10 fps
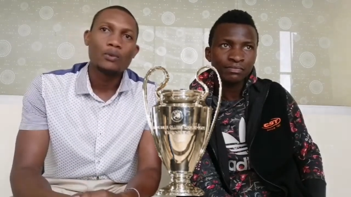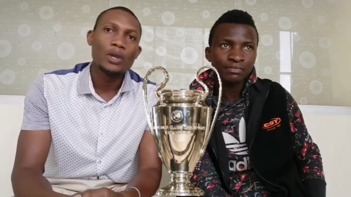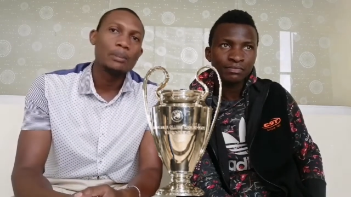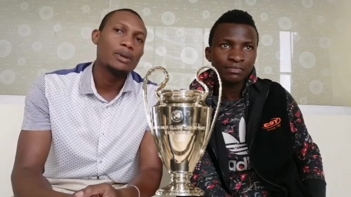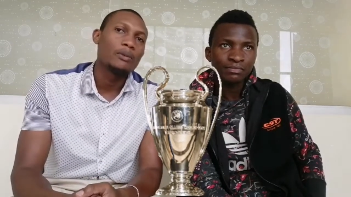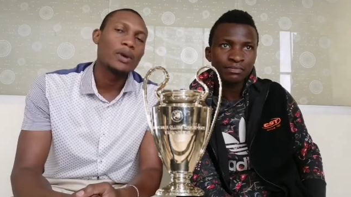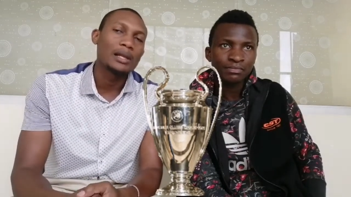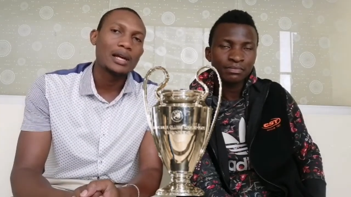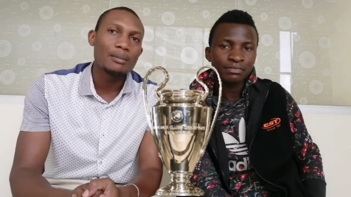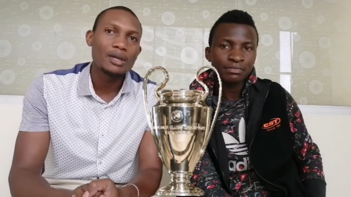Speaker 1: will be
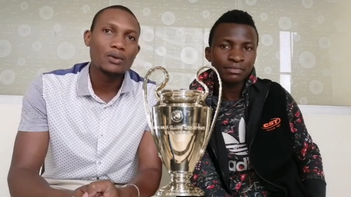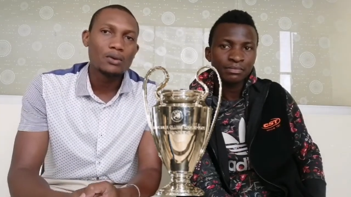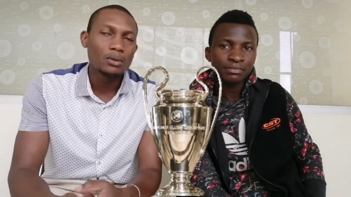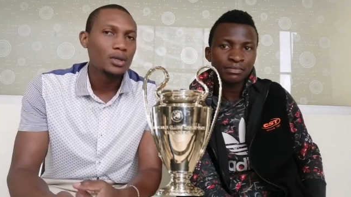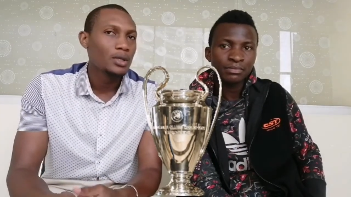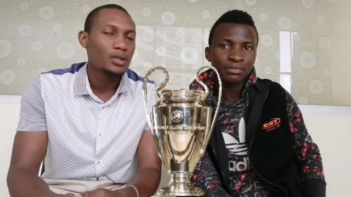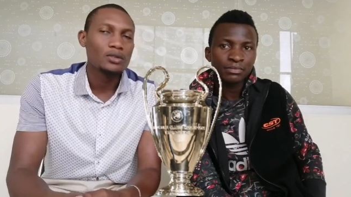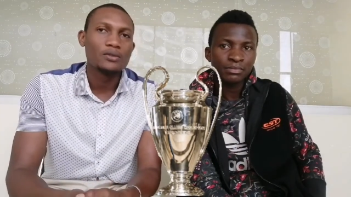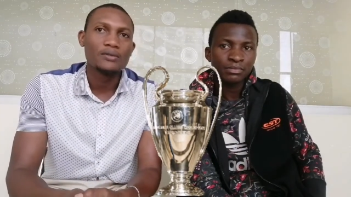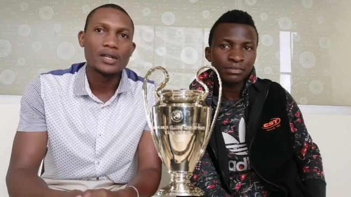welcoming who?
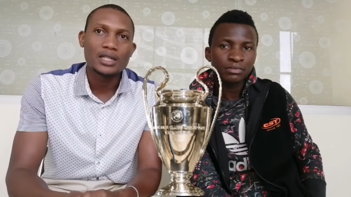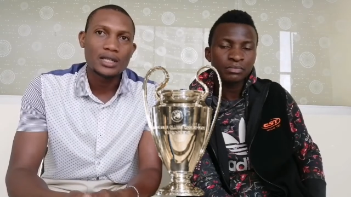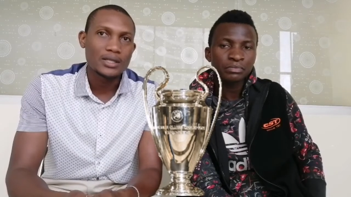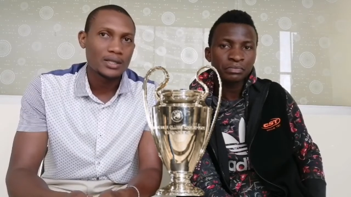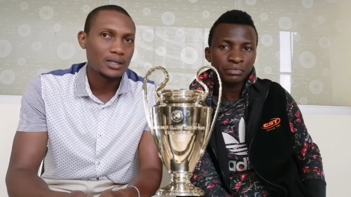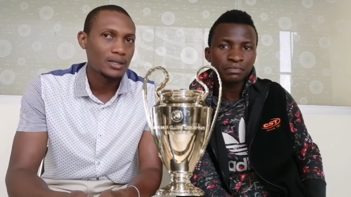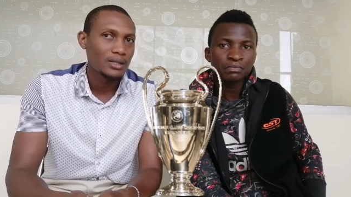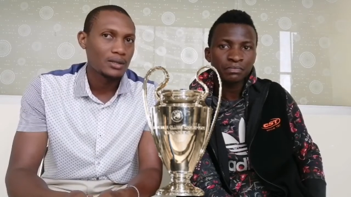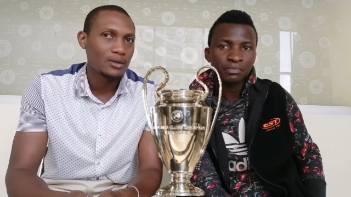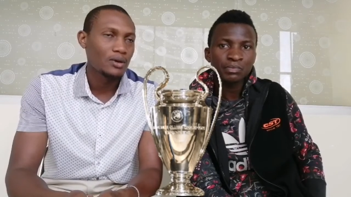Juventus.
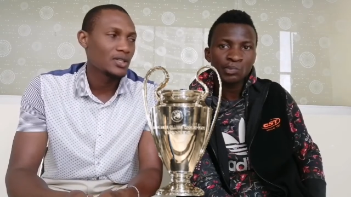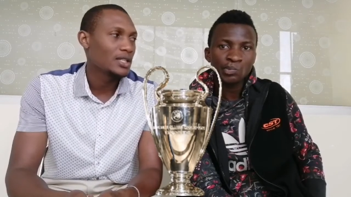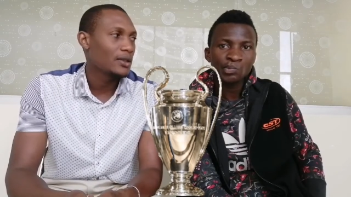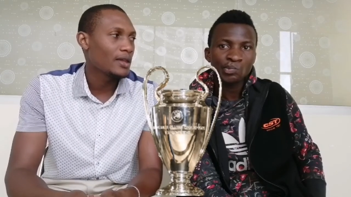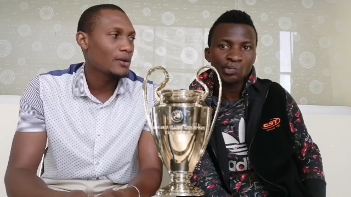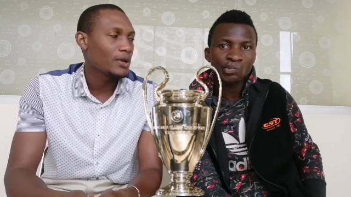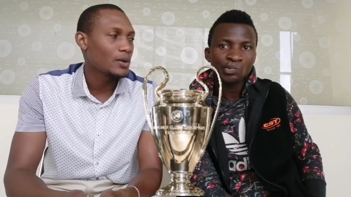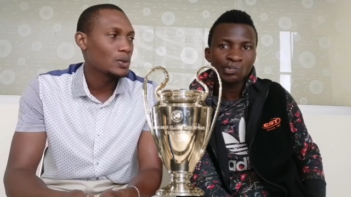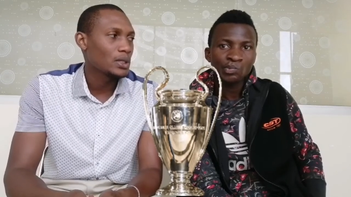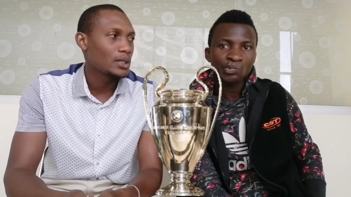Or is it the other way
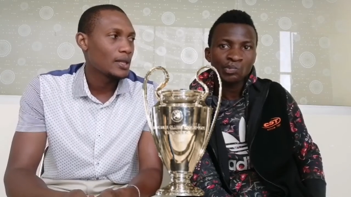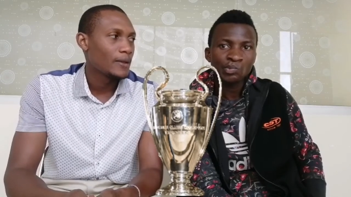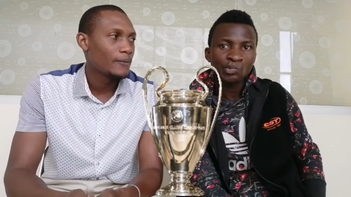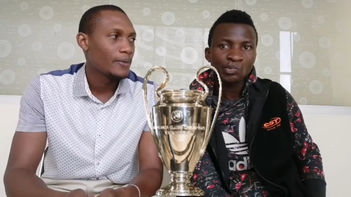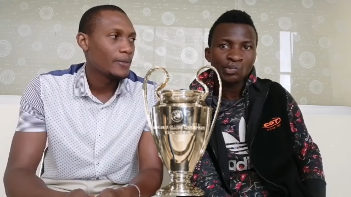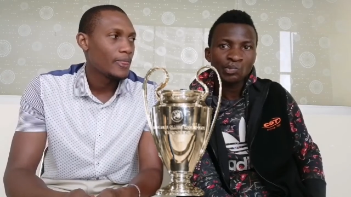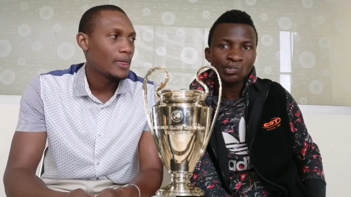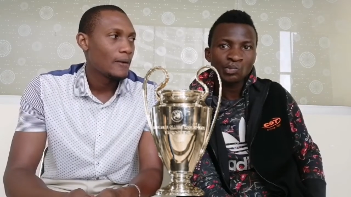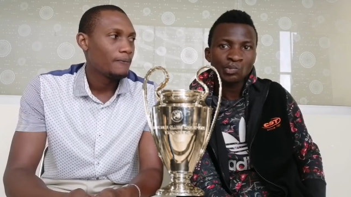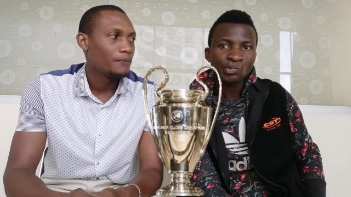around?
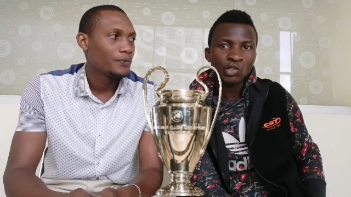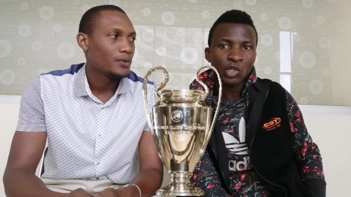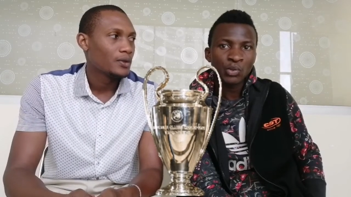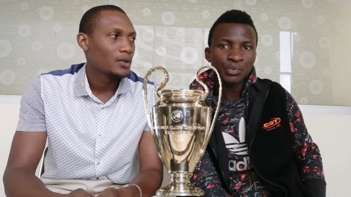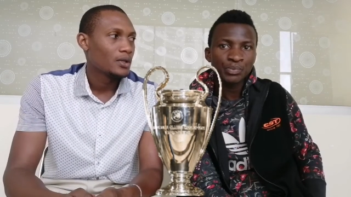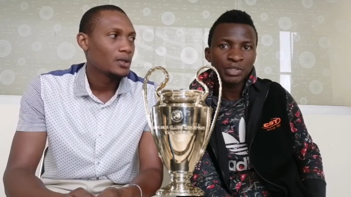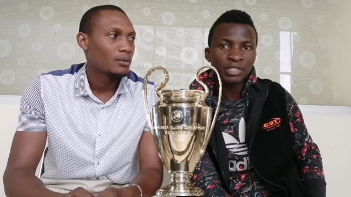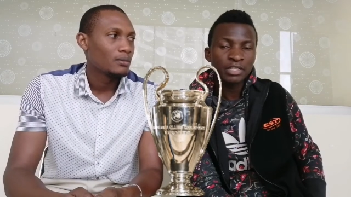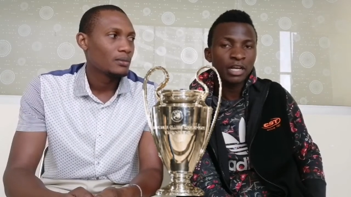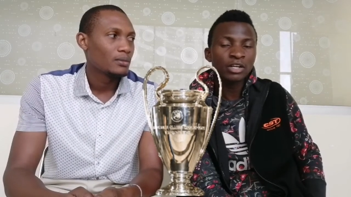No,
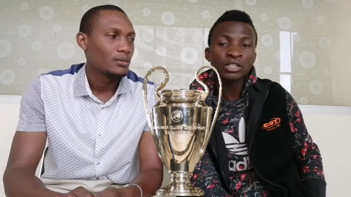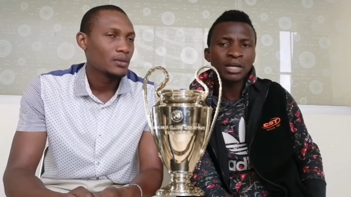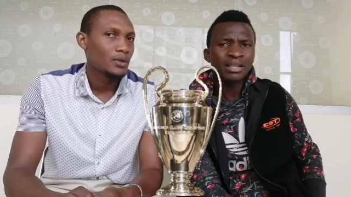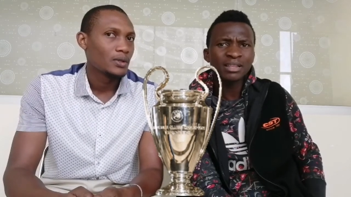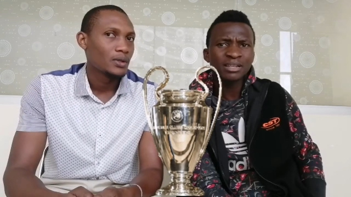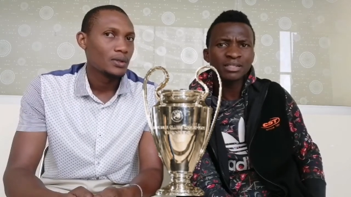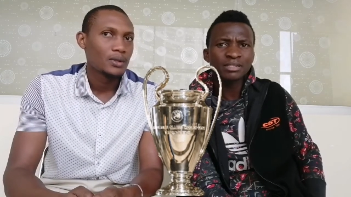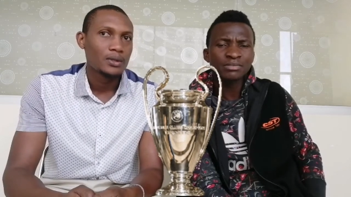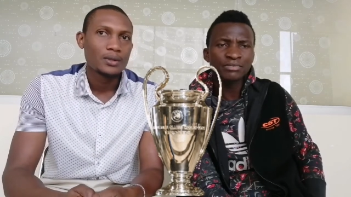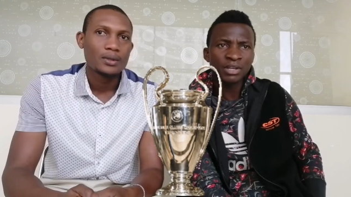
Speaker 2: it's yeah. I think
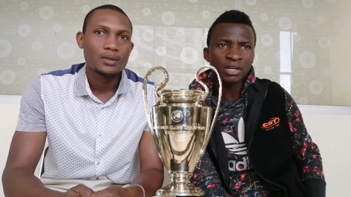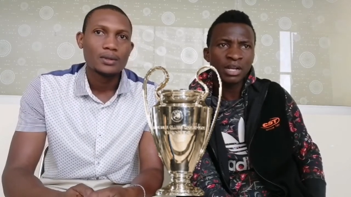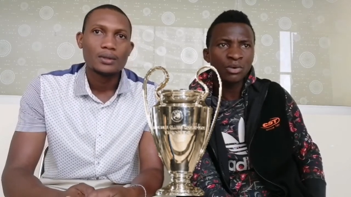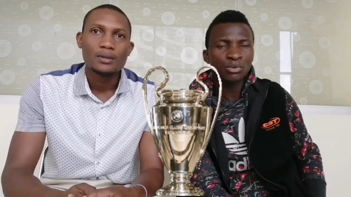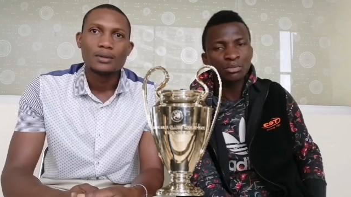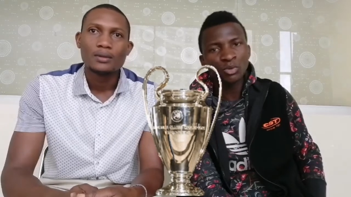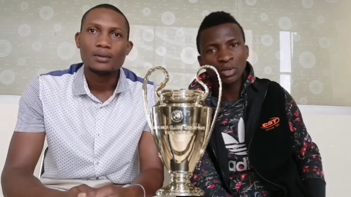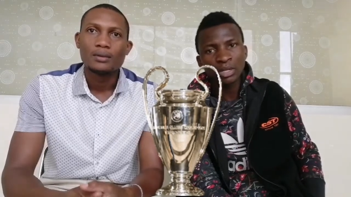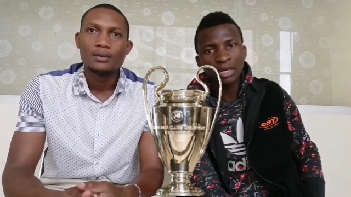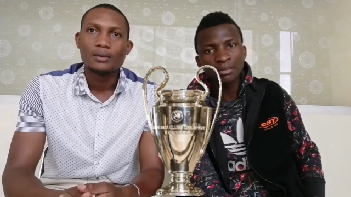it's Villarreal will be
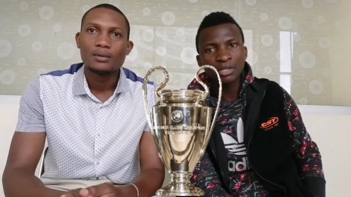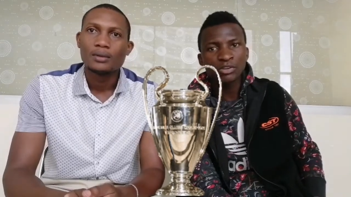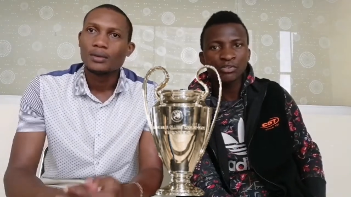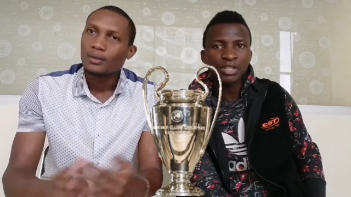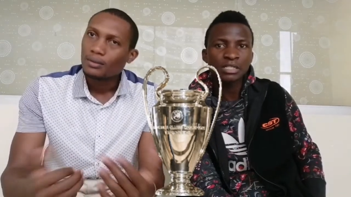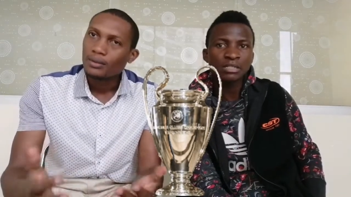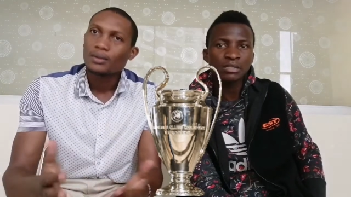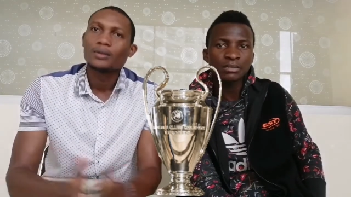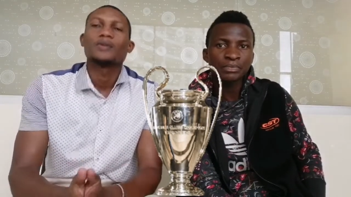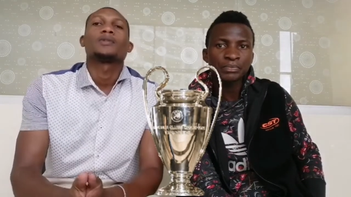welcoming
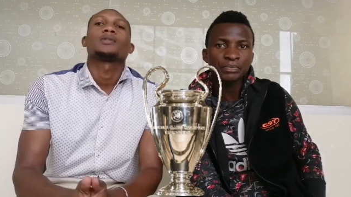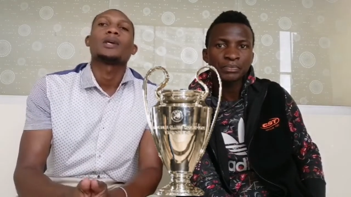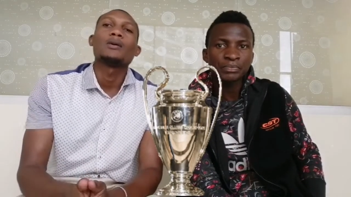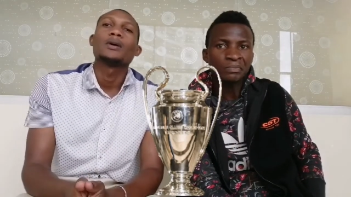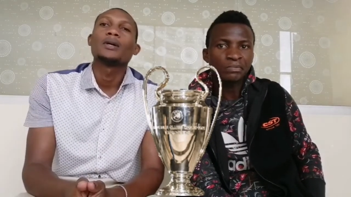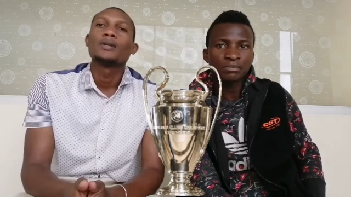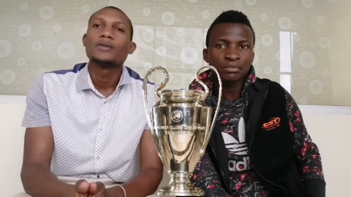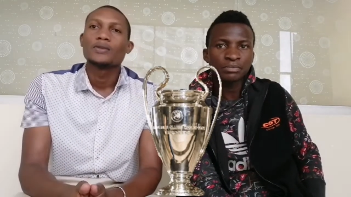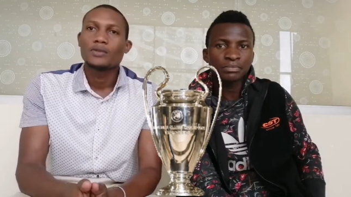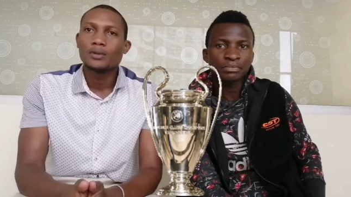Juventus.
Speaker 1: So,
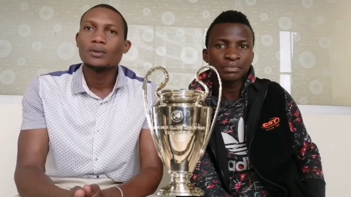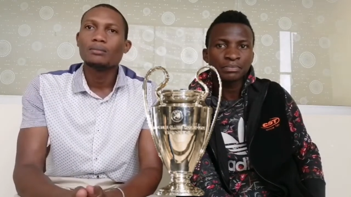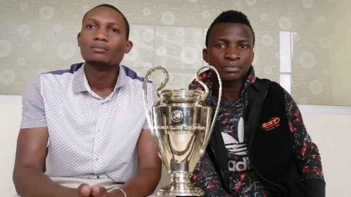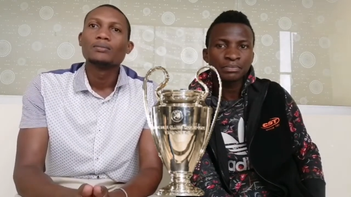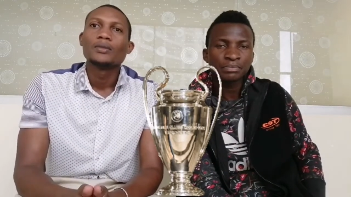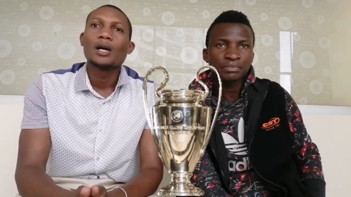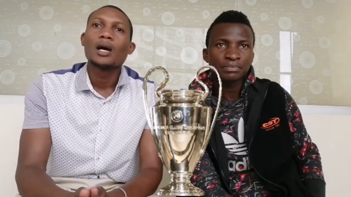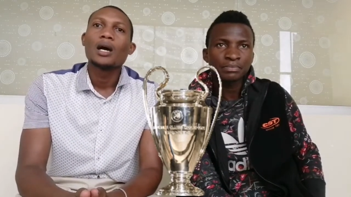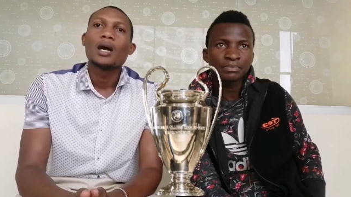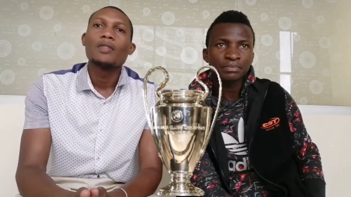so
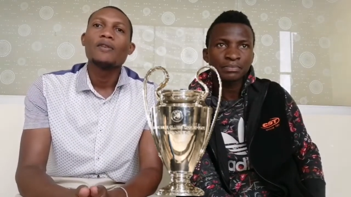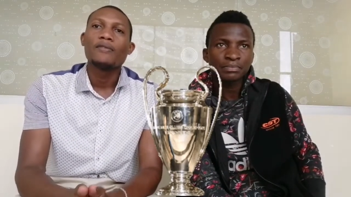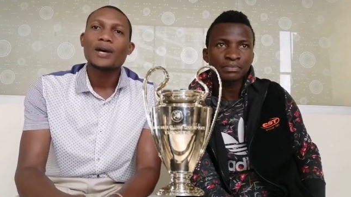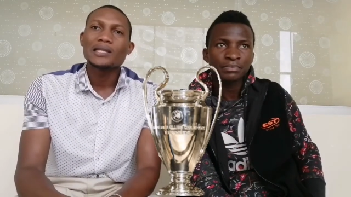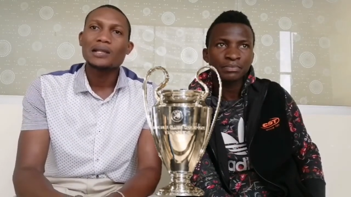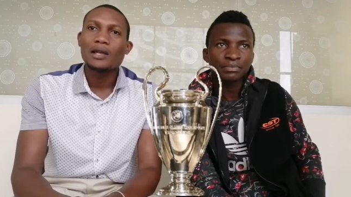uh, the first